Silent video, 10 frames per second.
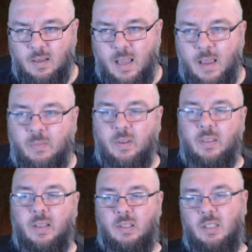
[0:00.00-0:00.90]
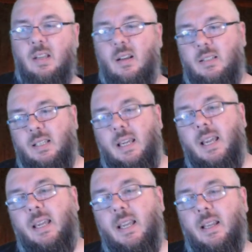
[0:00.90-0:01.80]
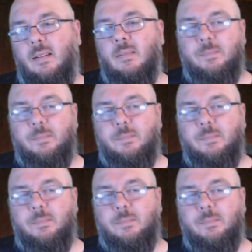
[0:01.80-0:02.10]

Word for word: everything starts to kick in.